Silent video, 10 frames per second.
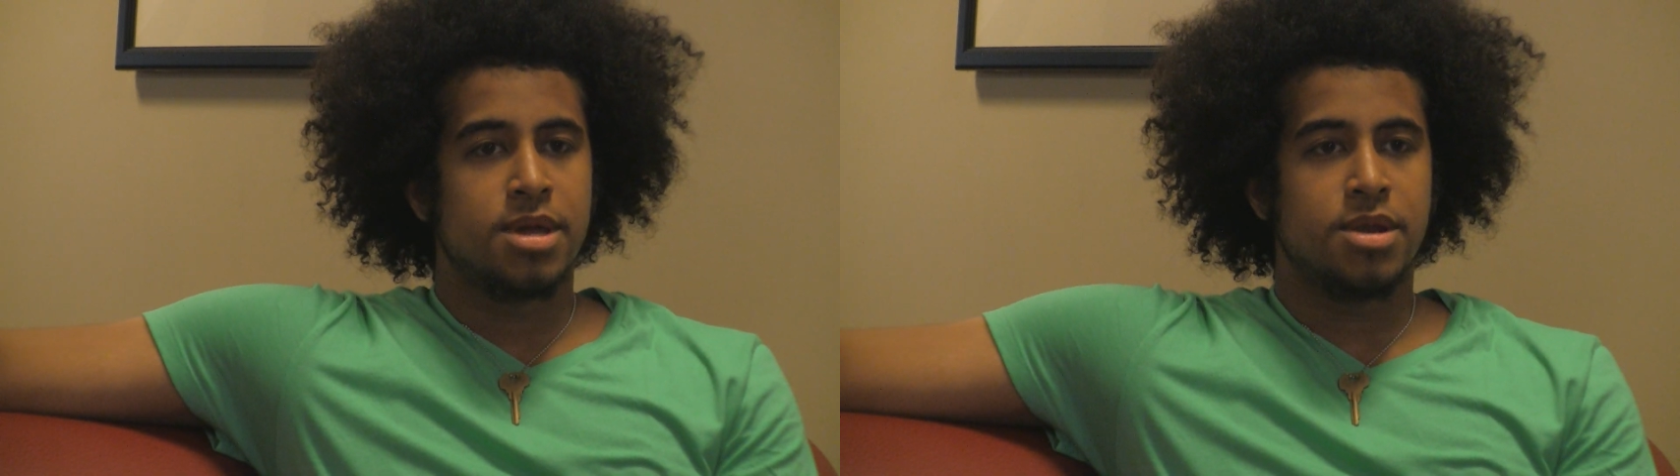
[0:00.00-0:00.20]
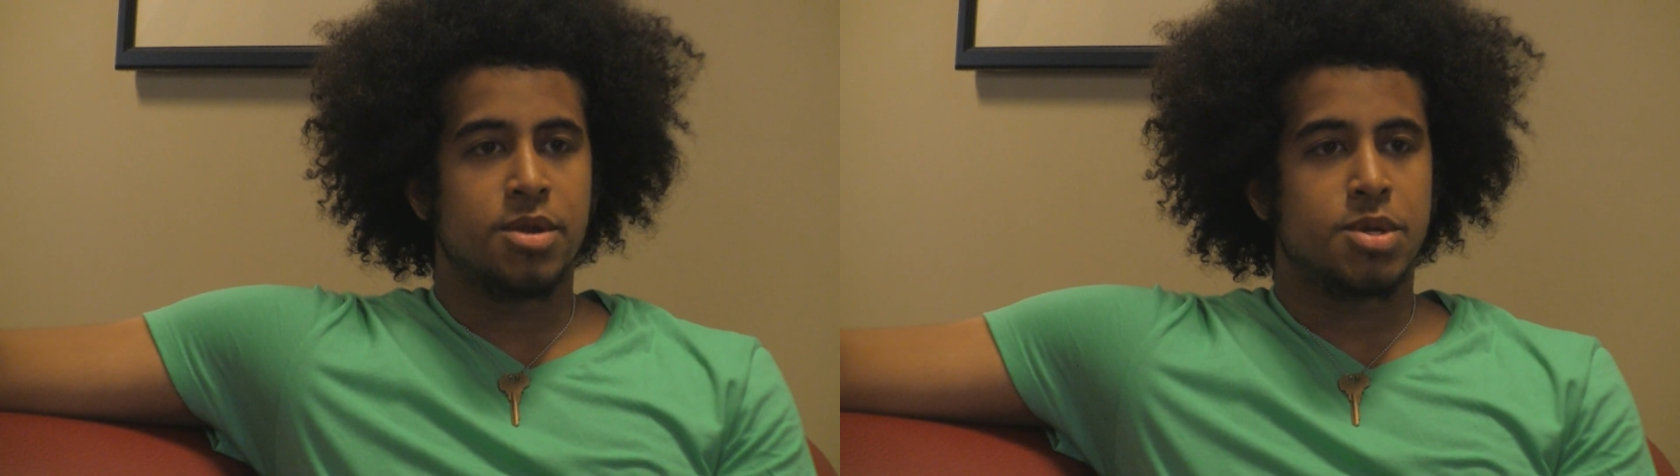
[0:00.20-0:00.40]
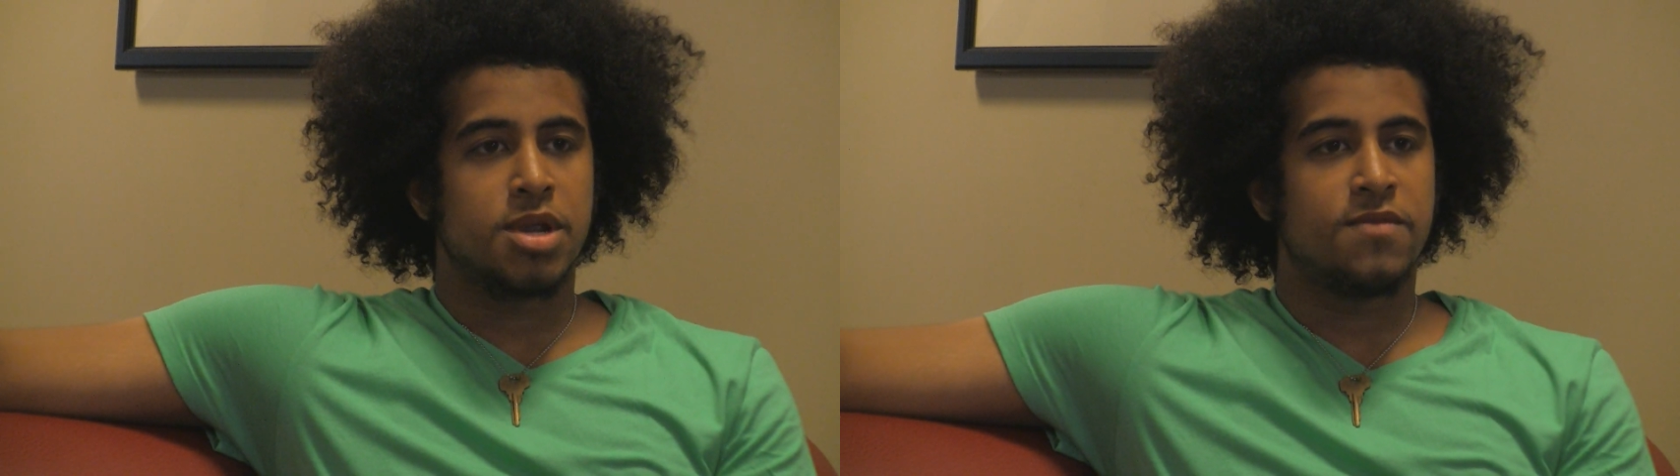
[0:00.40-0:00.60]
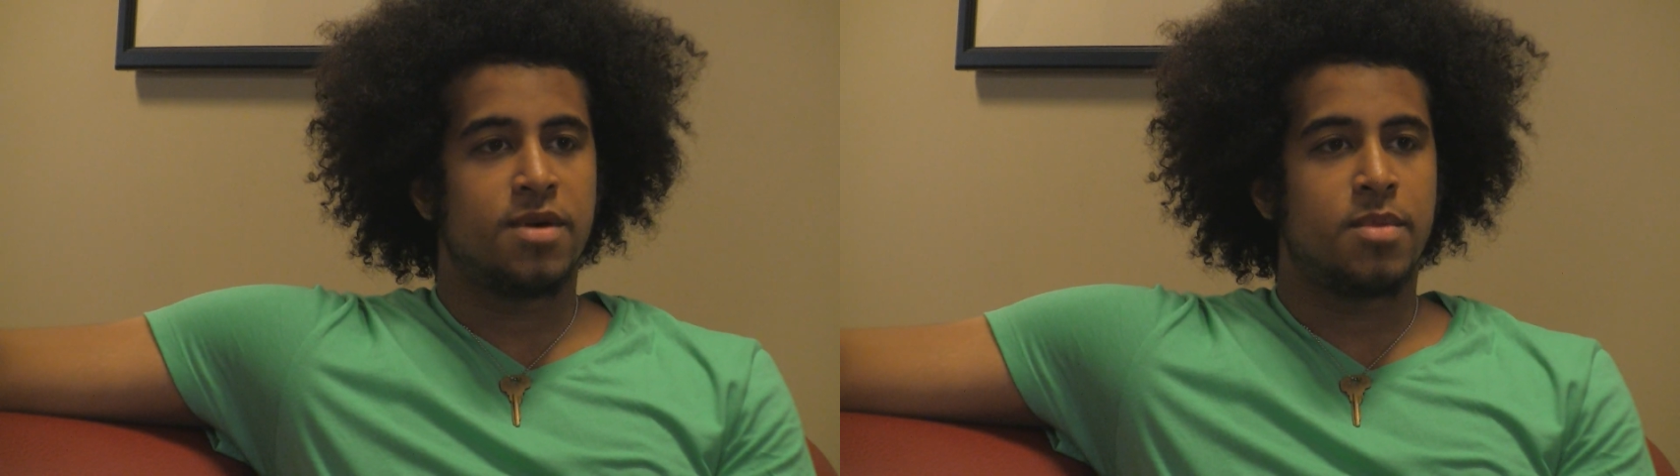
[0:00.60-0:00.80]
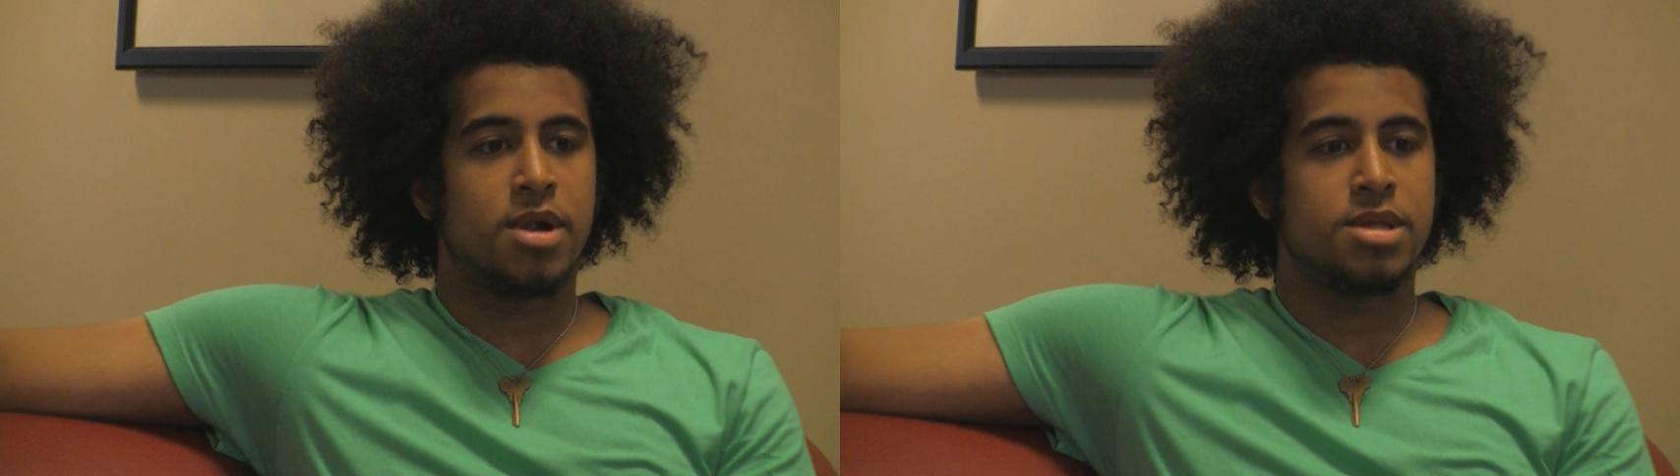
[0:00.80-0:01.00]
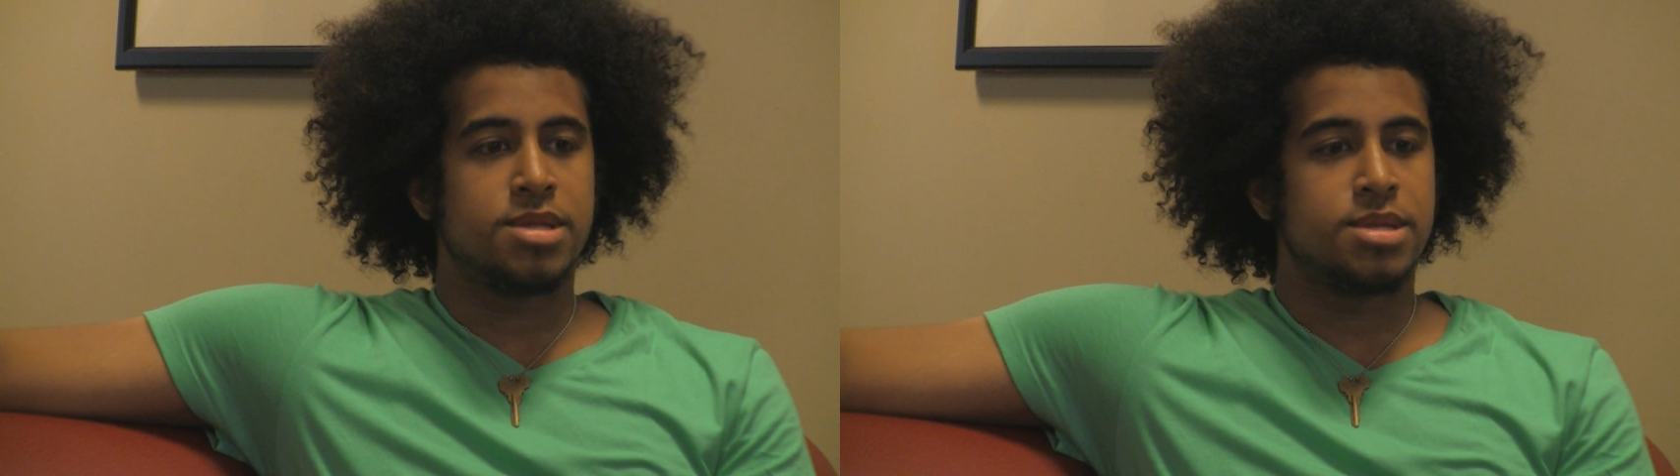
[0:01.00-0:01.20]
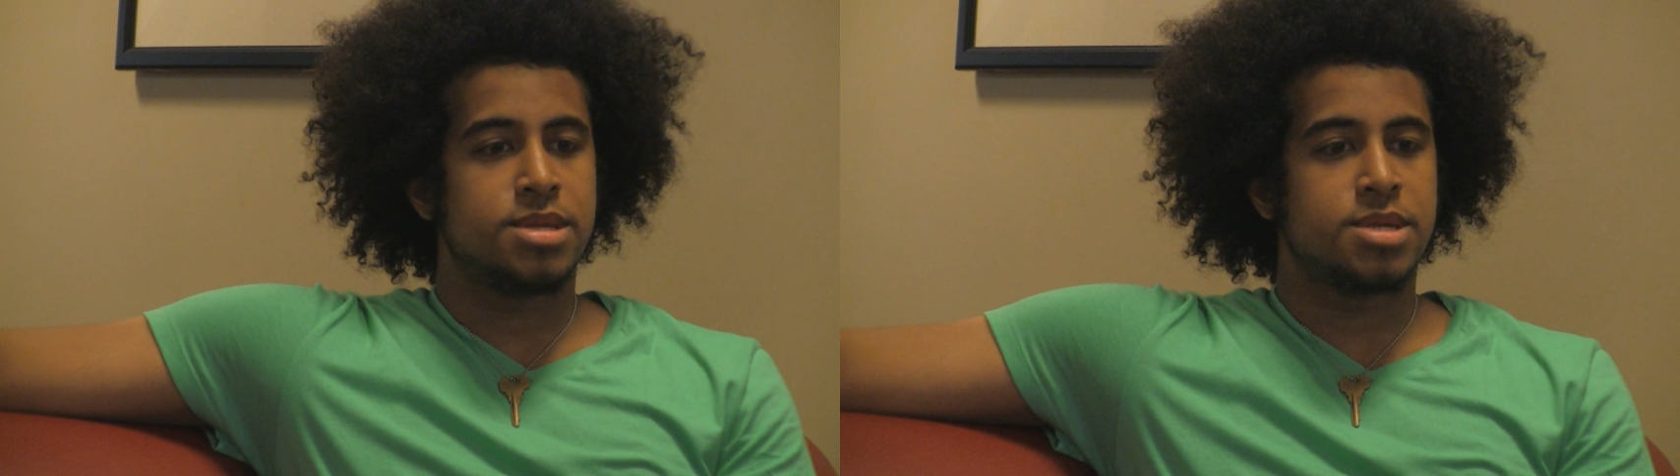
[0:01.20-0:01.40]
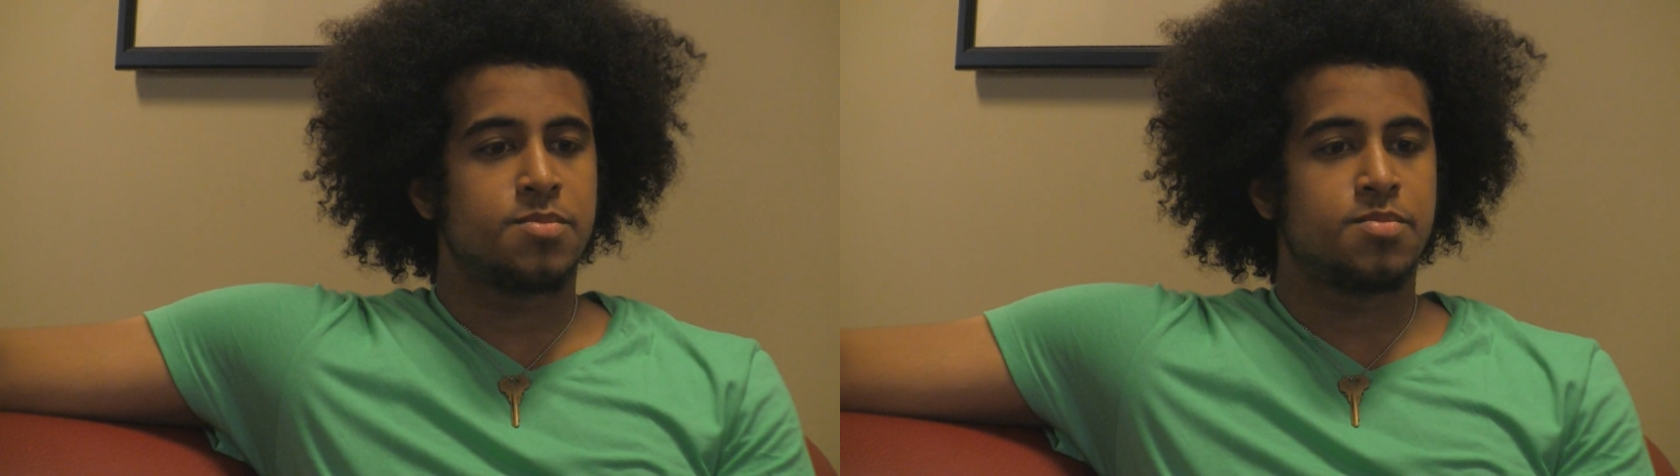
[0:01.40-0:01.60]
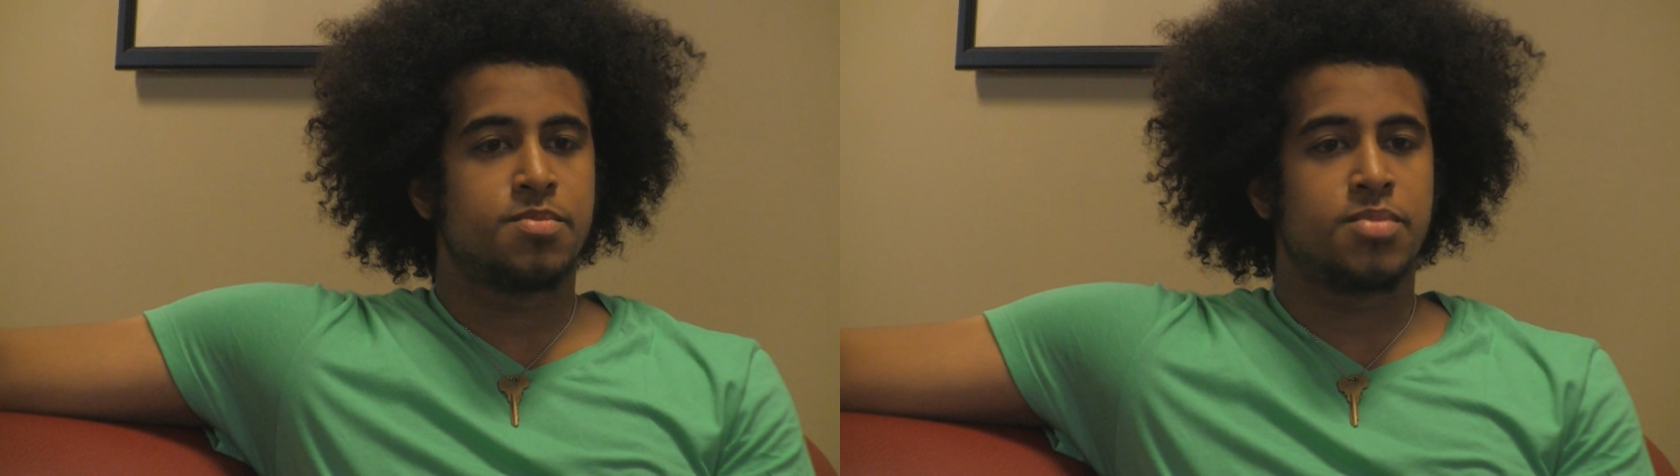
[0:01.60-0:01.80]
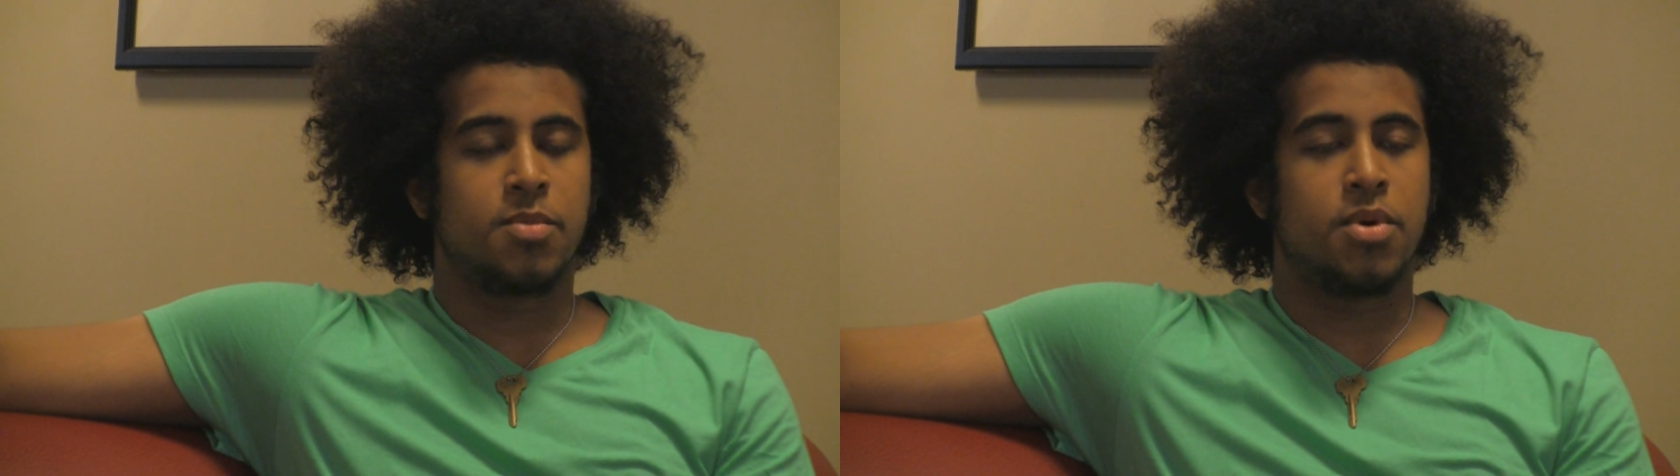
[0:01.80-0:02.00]
Trayvon Martin's
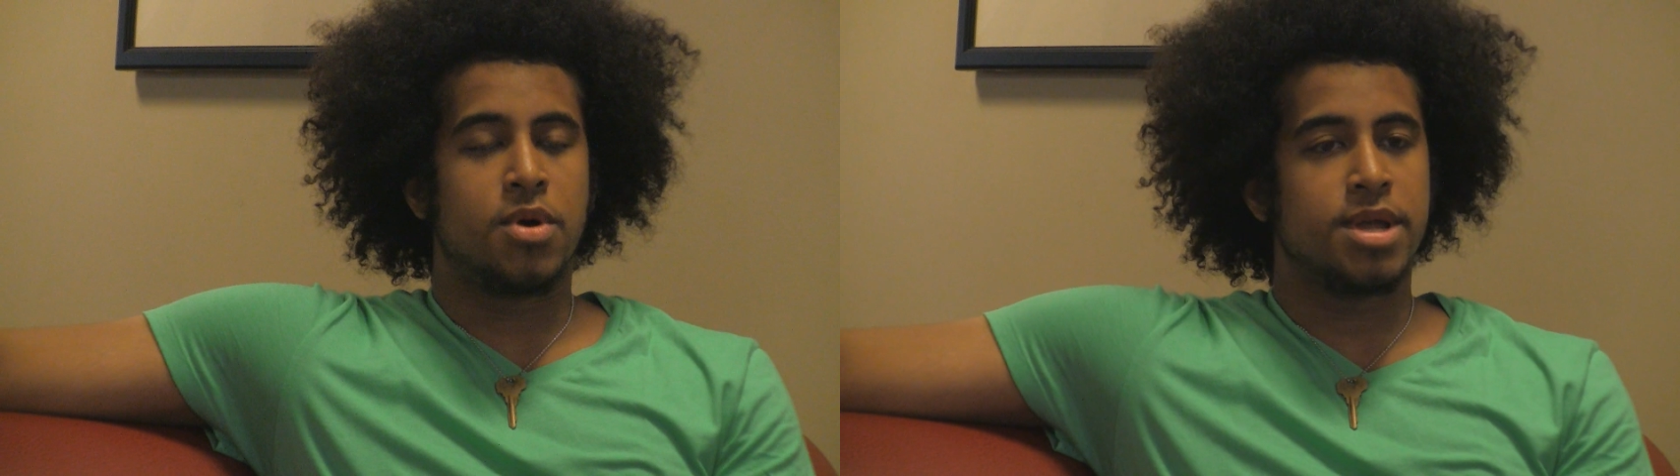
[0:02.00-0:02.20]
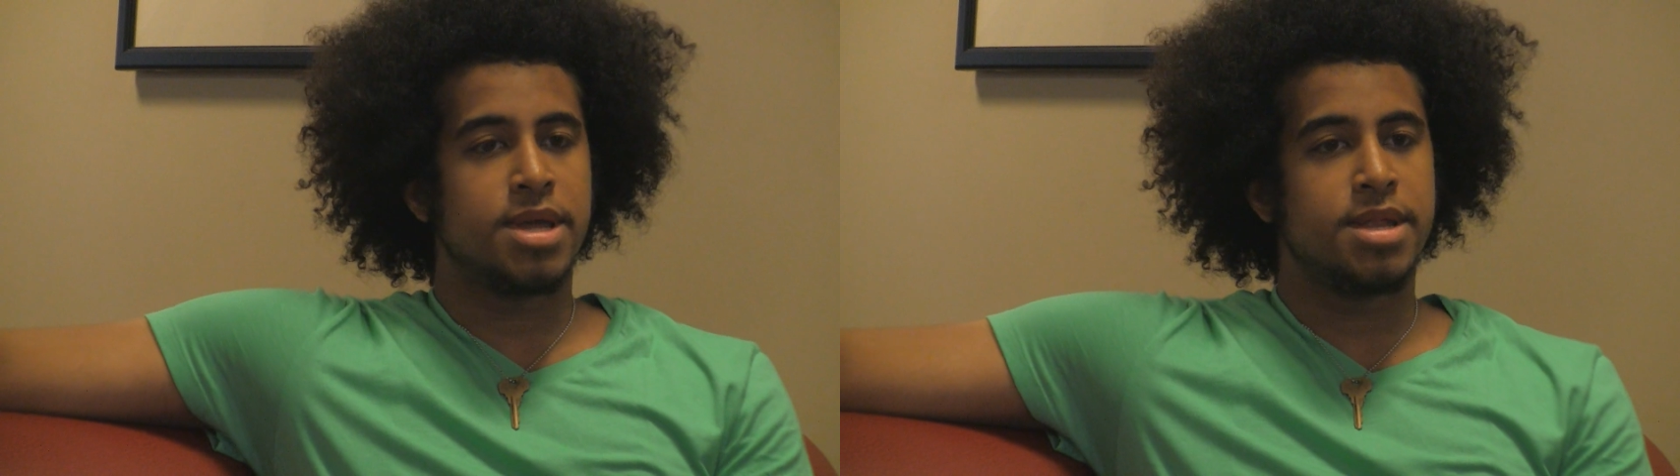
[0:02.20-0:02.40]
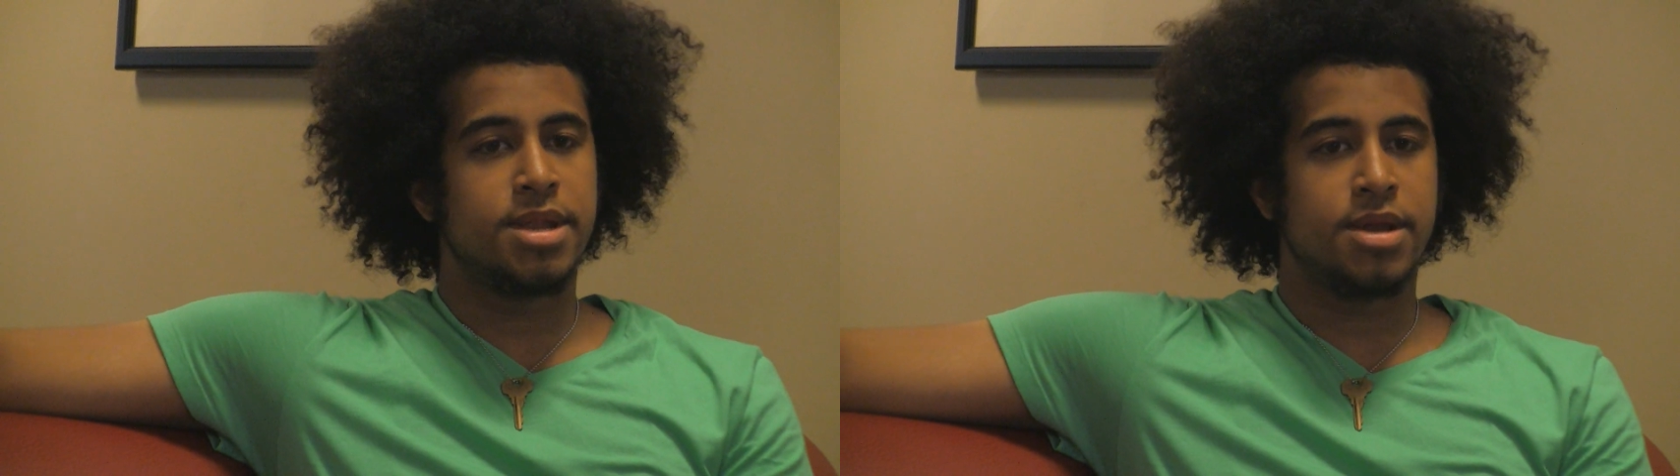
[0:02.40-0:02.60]
purported,